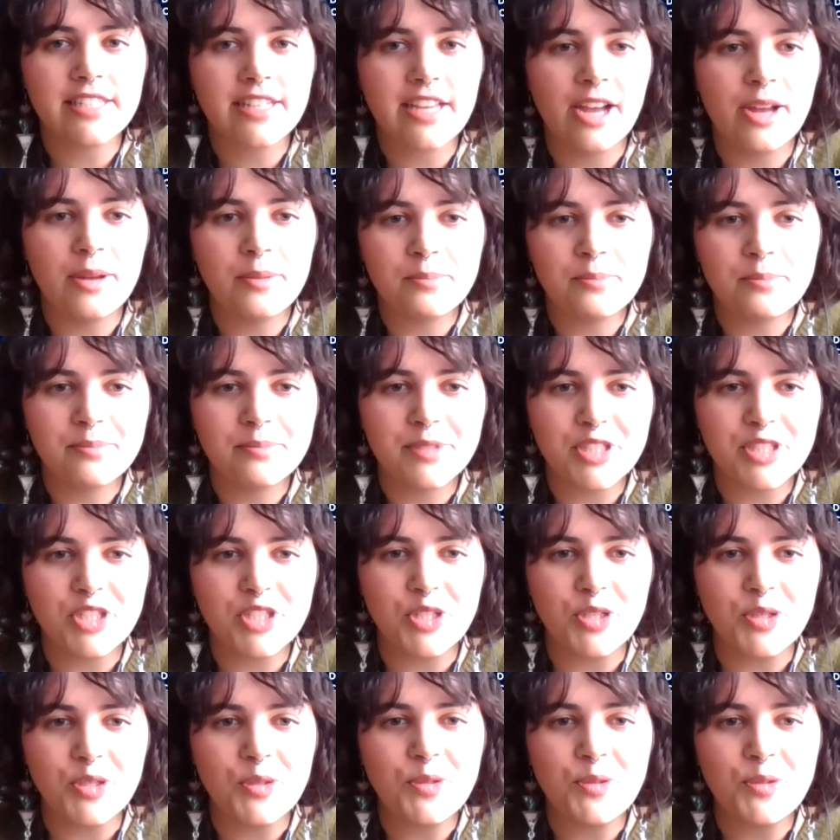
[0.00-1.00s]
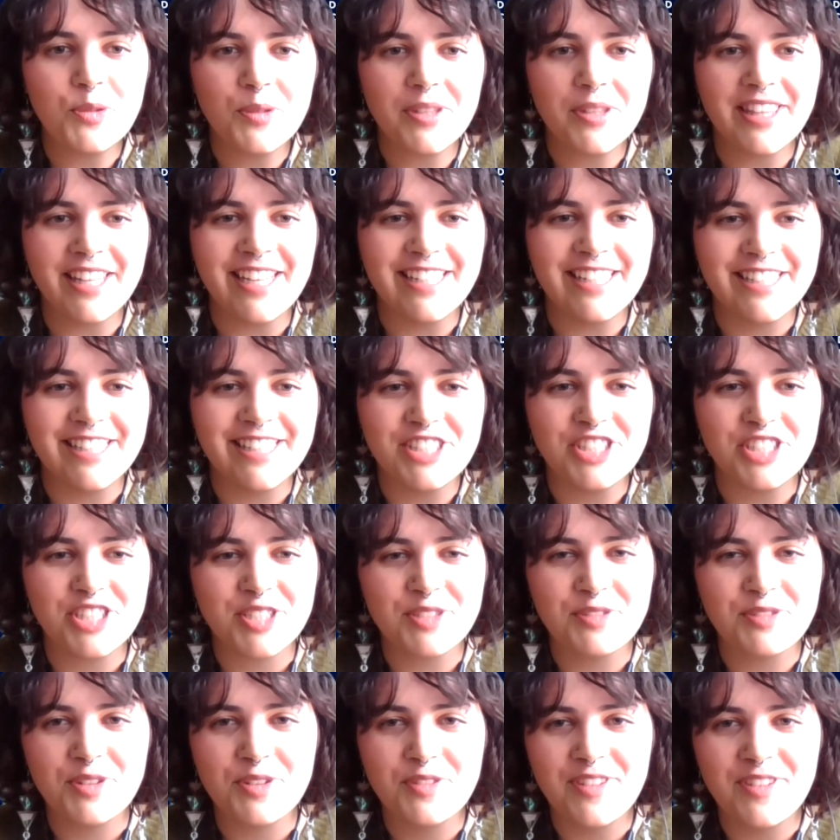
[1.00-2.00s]
come to the Indigenous
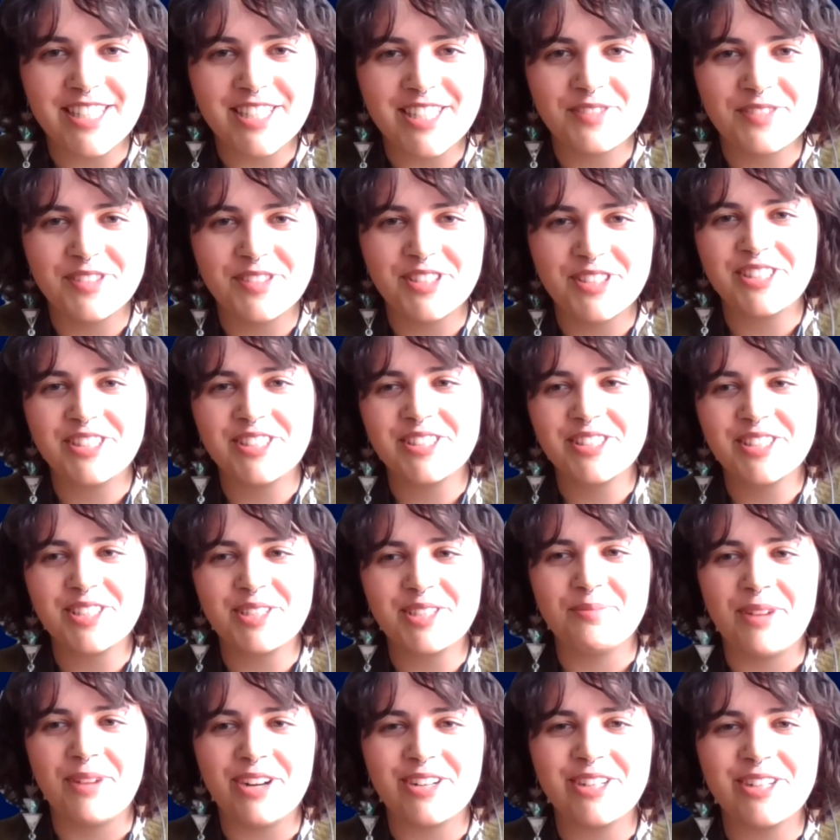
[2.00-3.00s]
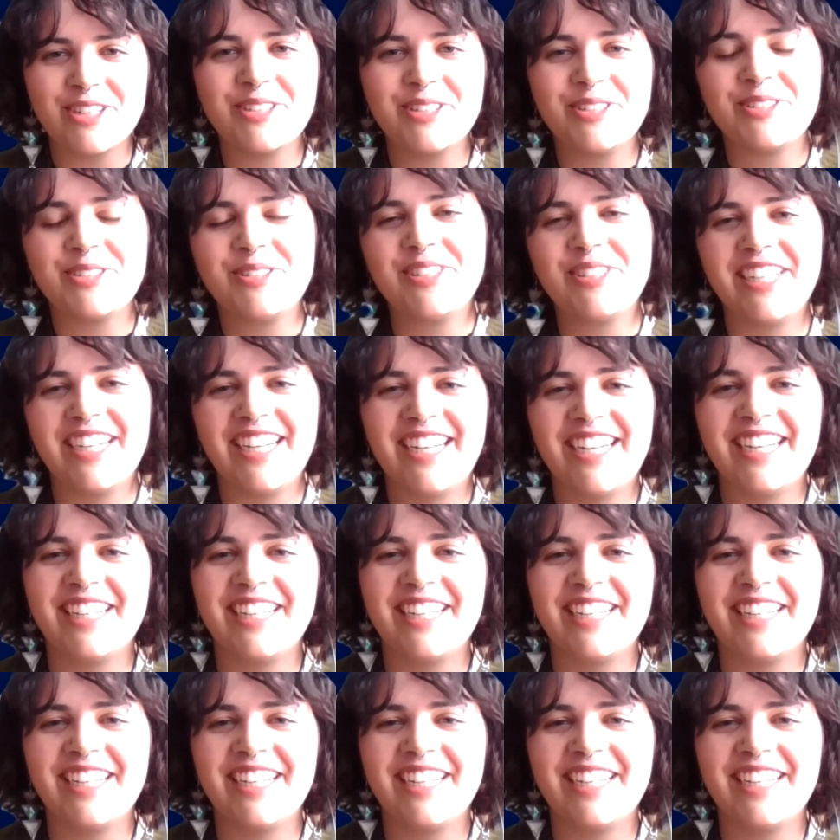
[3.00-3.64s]
Food Festival tomorrow.